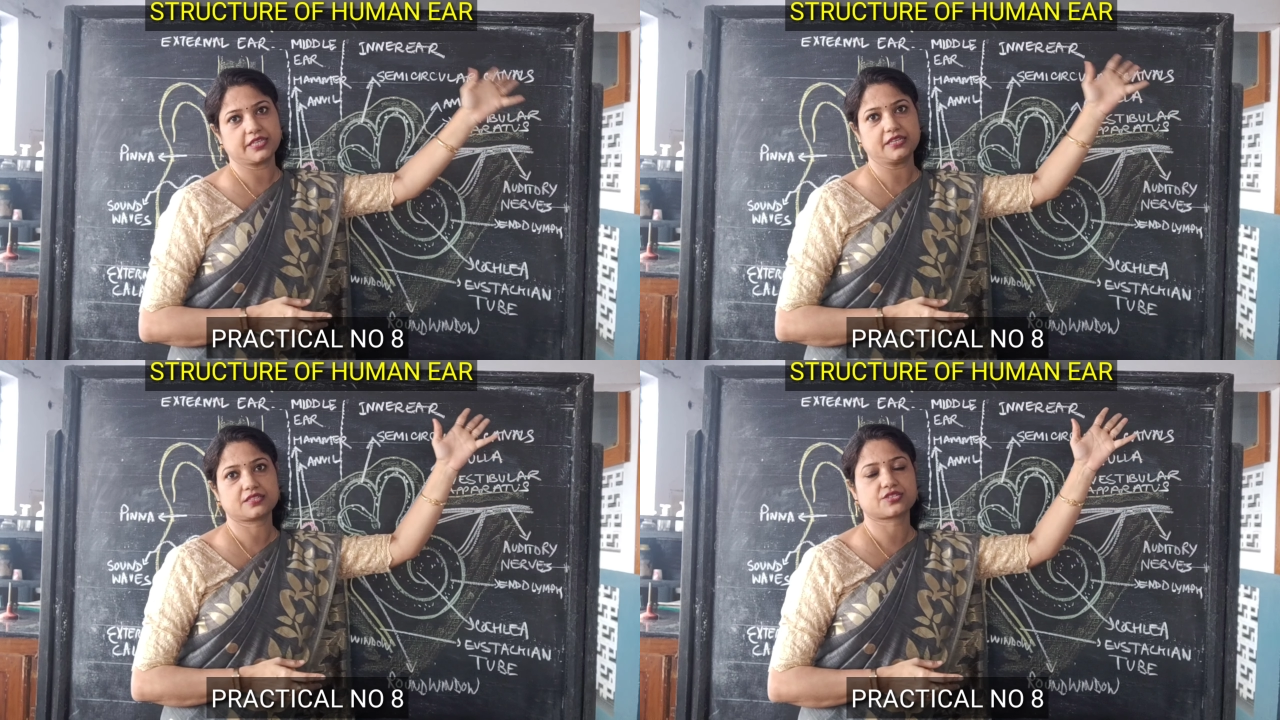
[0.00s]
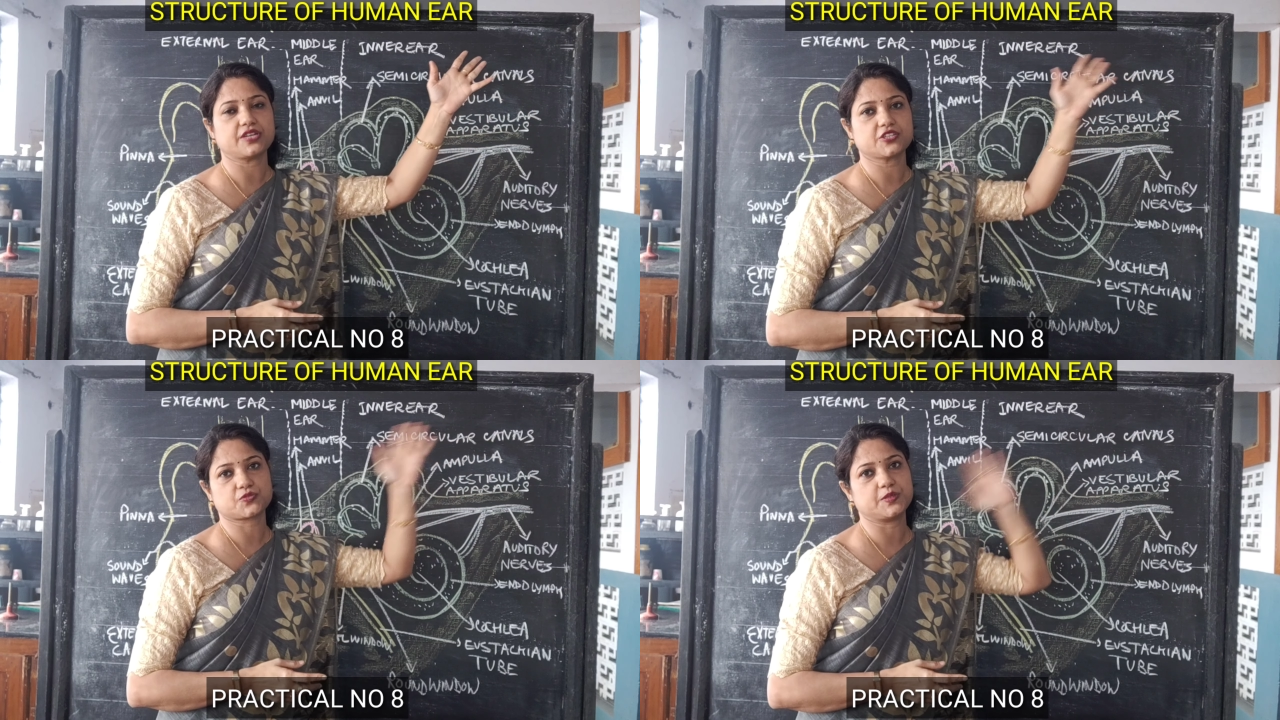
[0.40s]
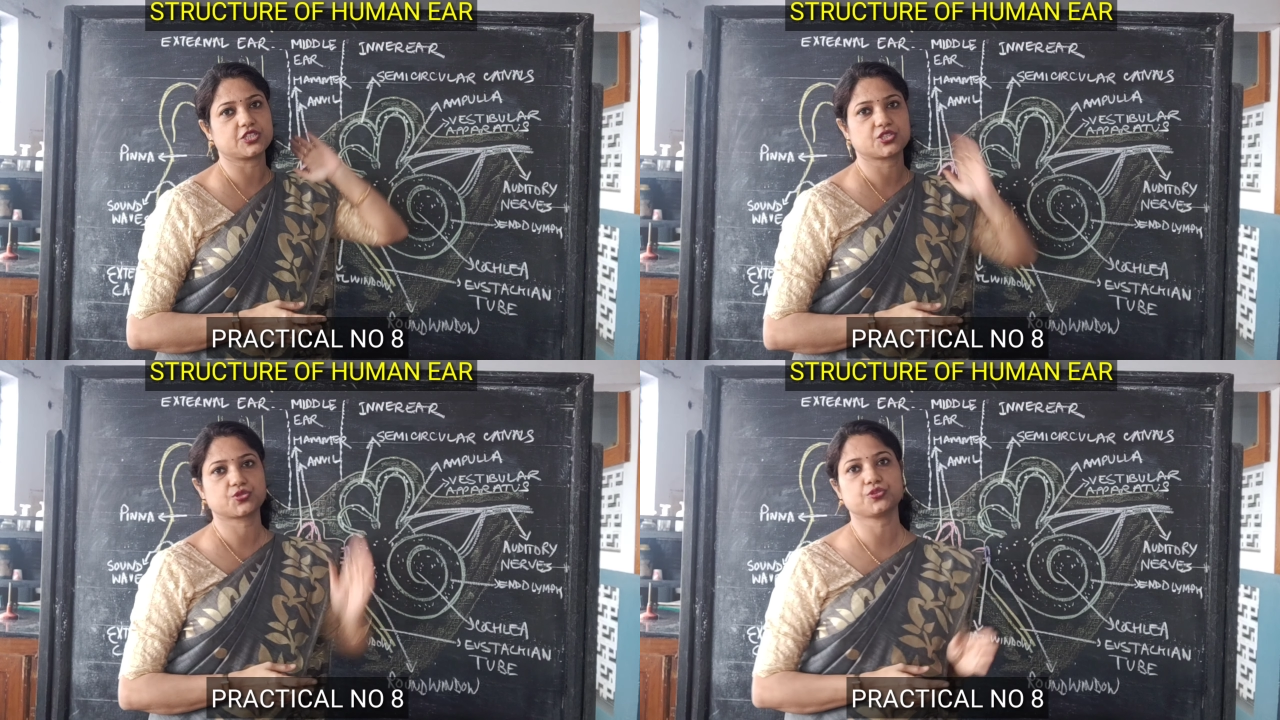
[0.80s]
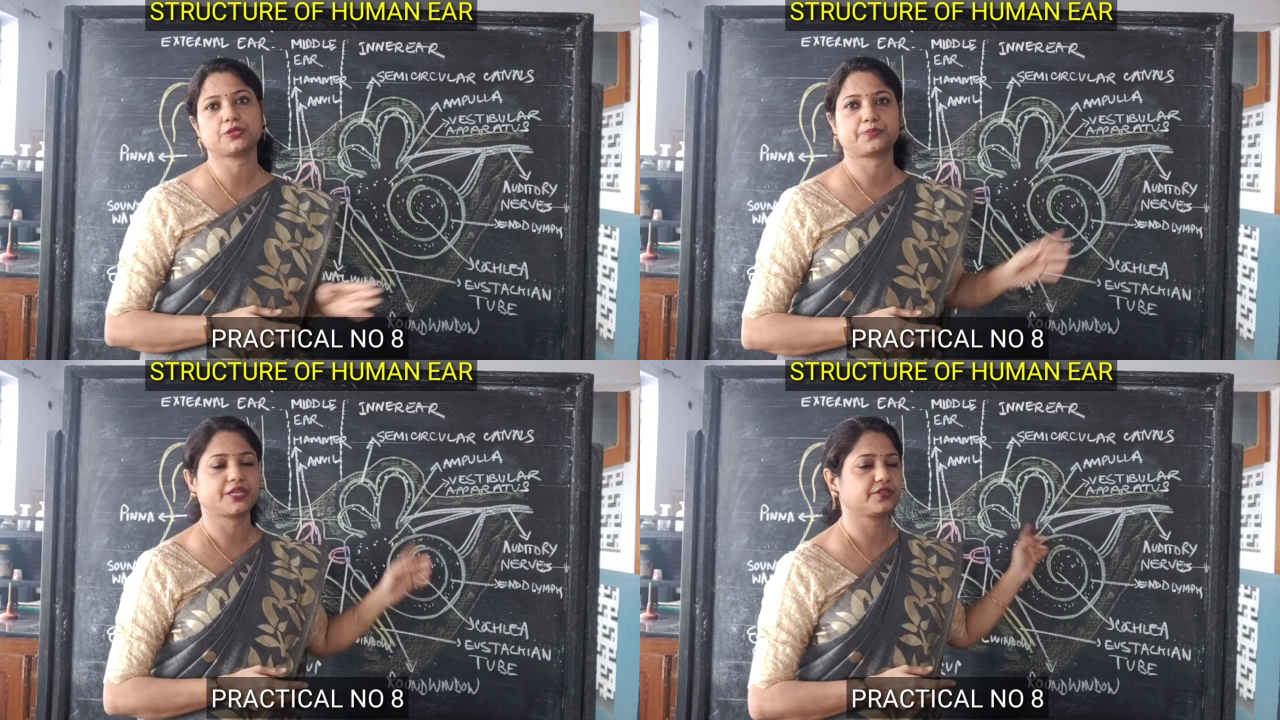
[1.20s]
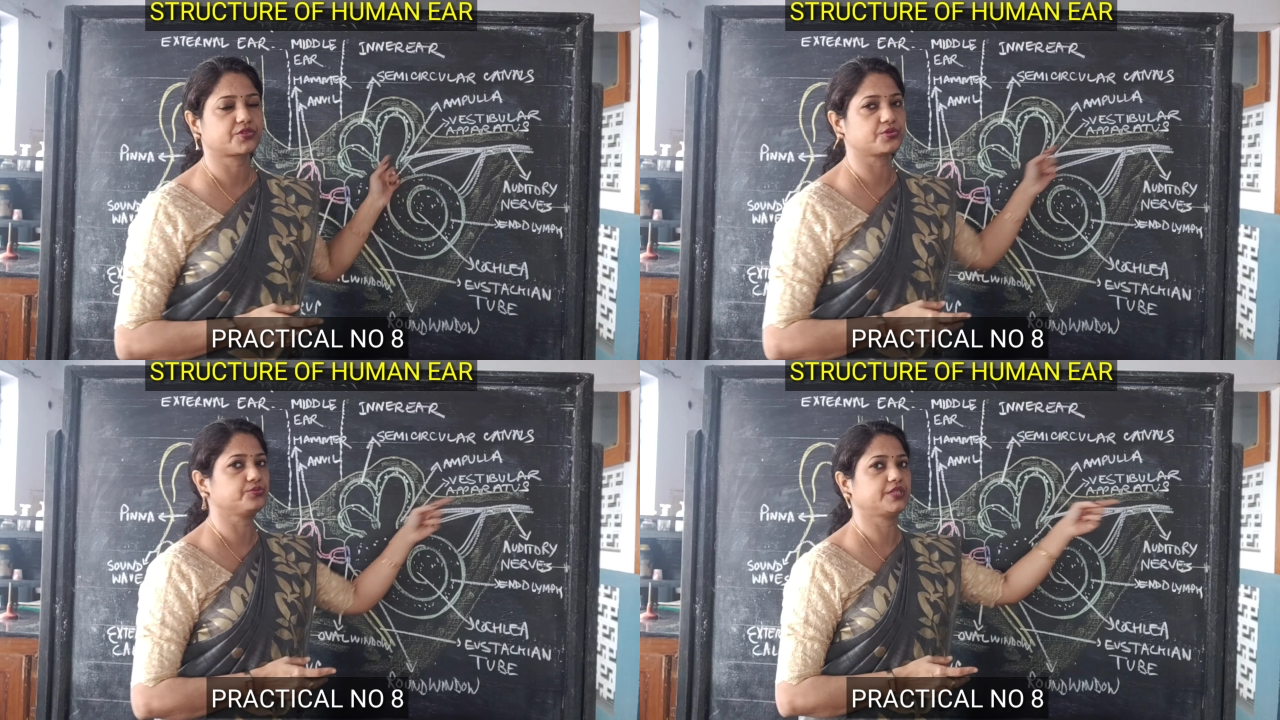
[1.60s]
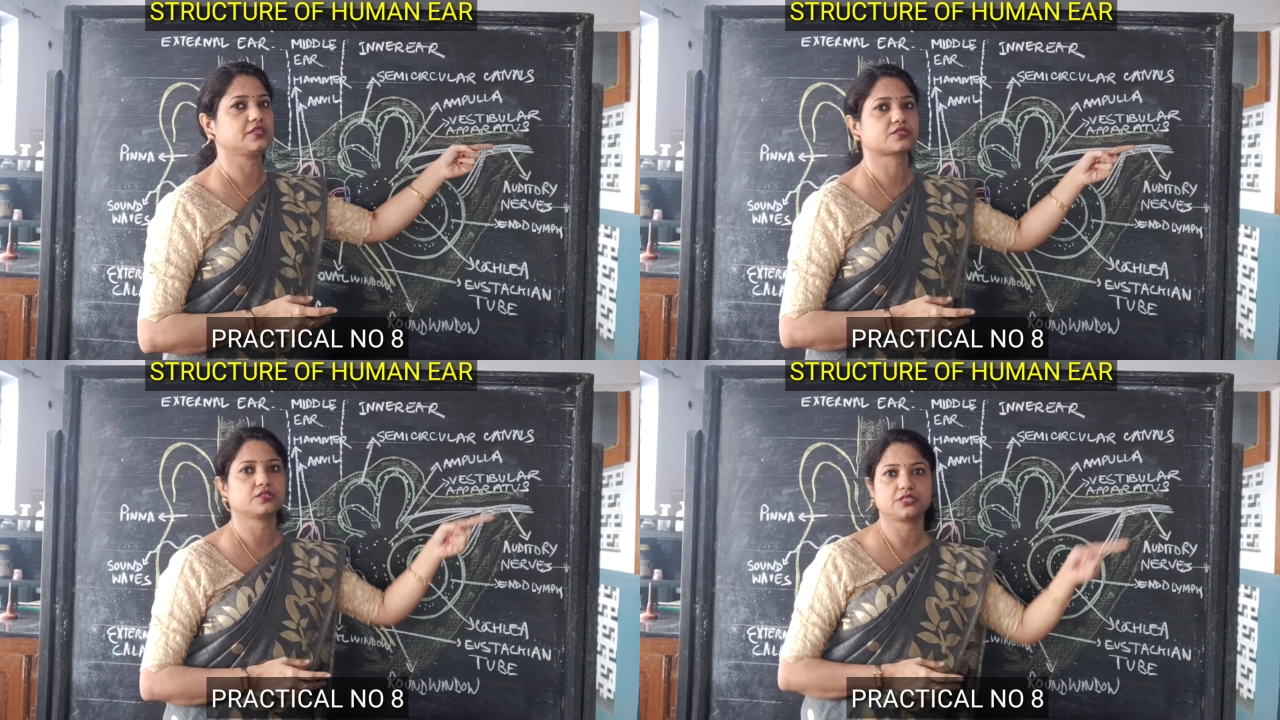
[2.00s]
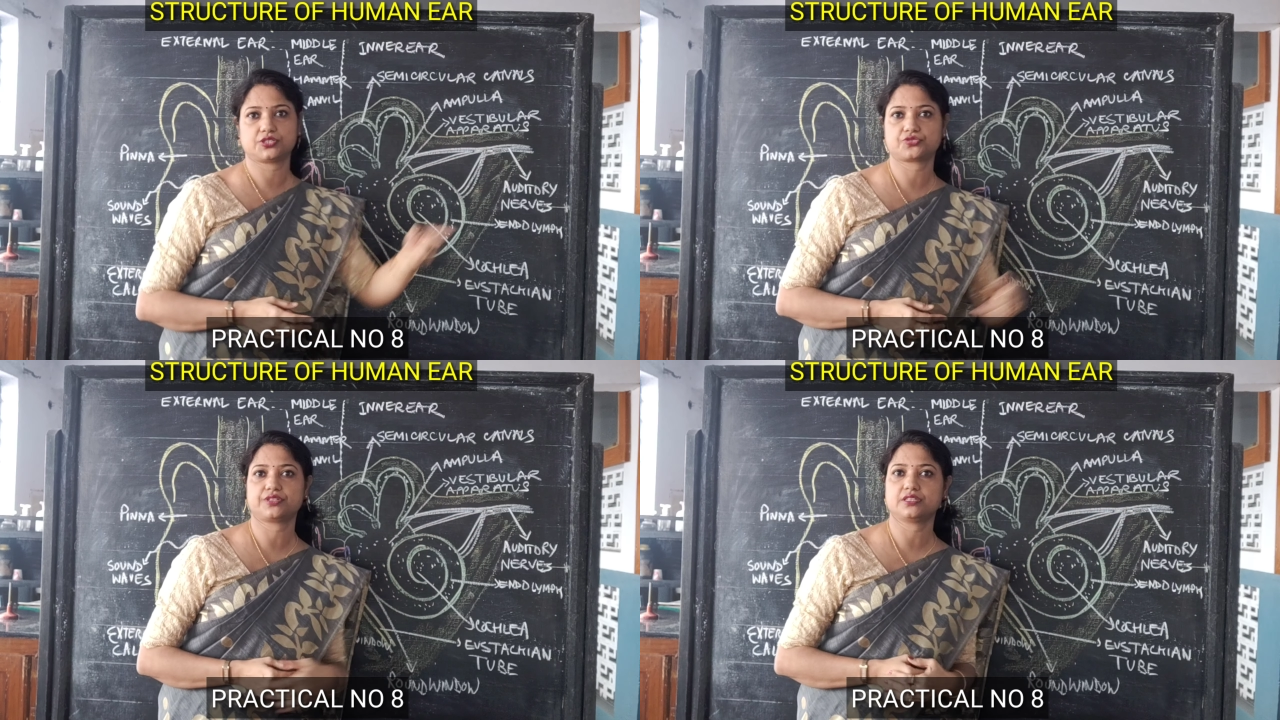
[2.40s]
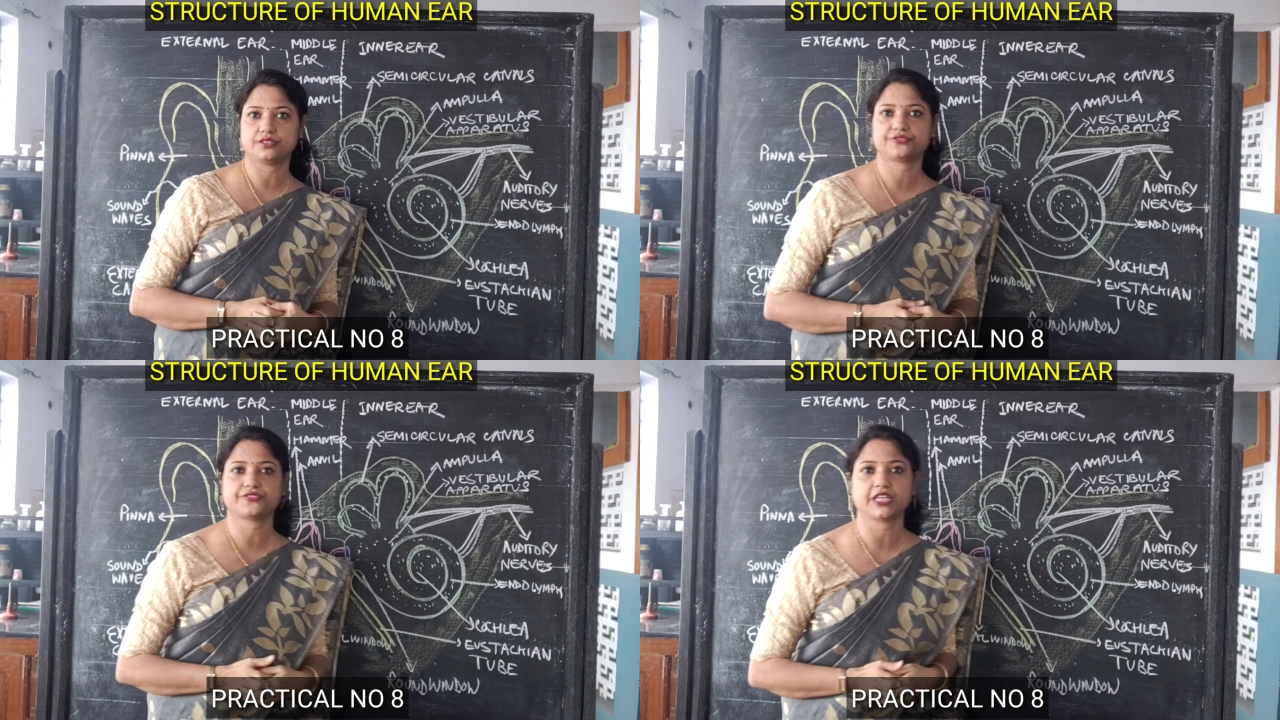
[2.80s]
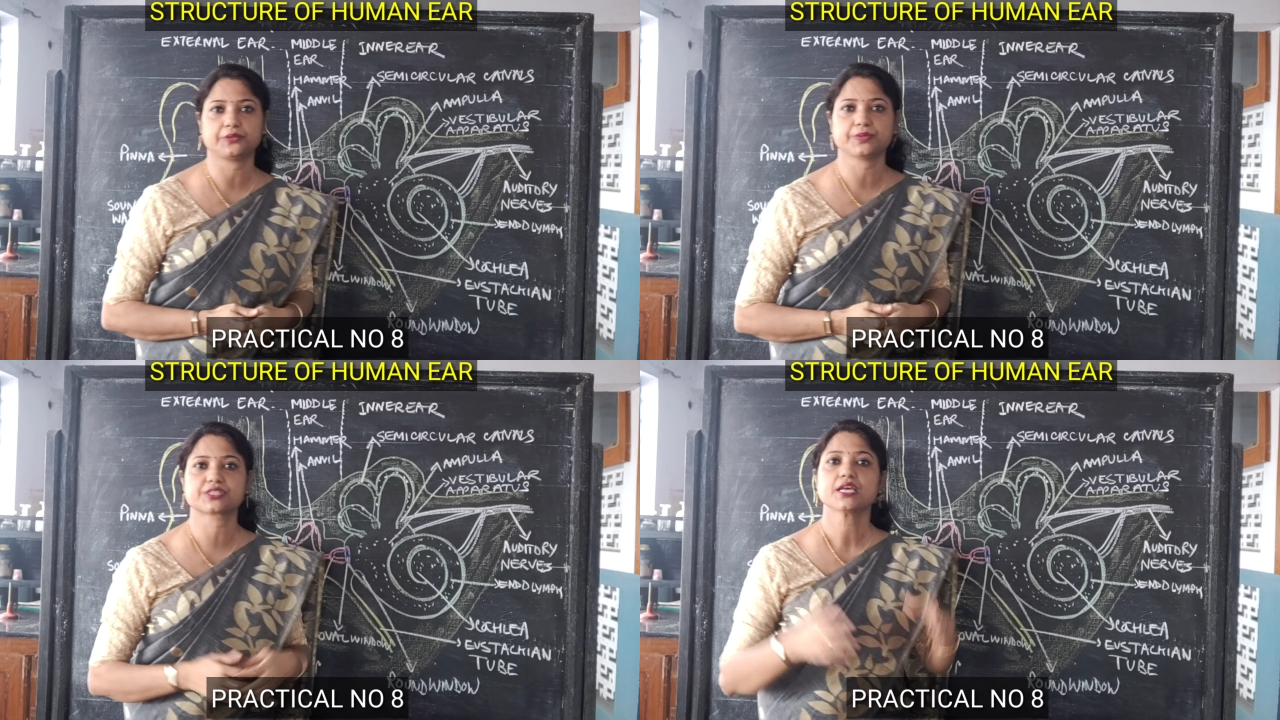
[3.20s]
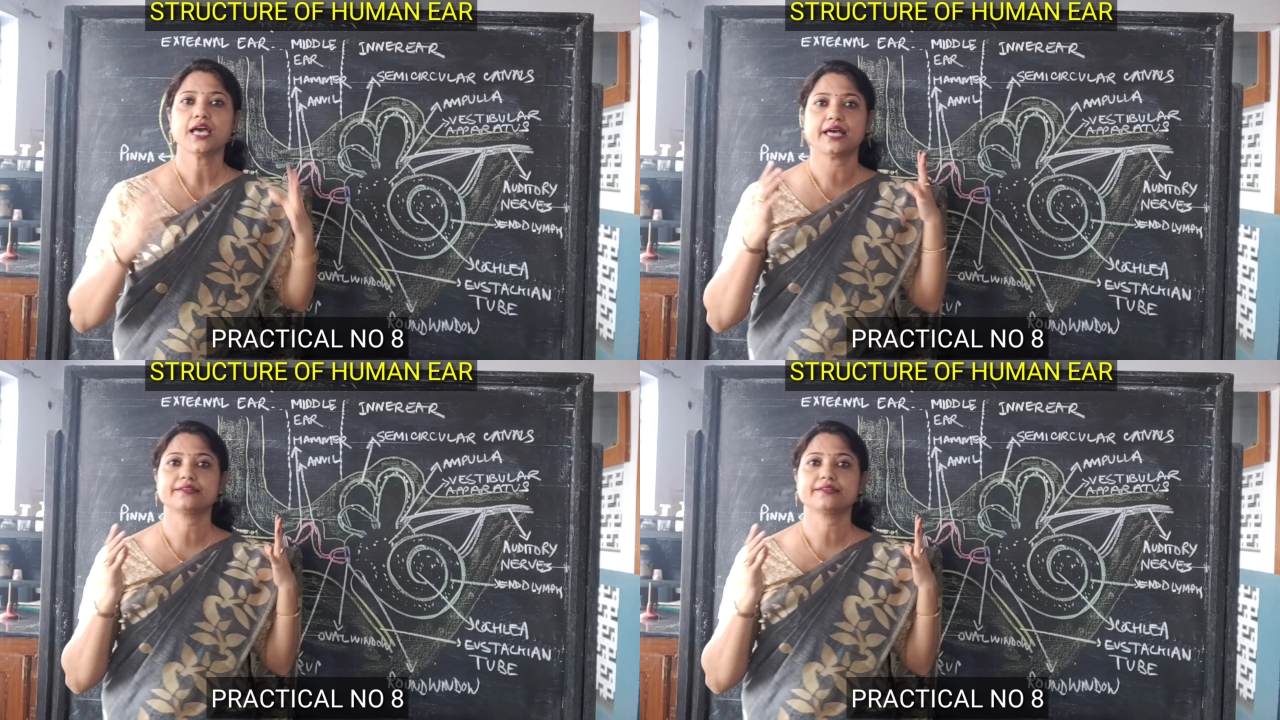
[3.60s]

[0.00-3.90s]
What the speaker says: gets transmitted to the brain through these auditory nerve fibers,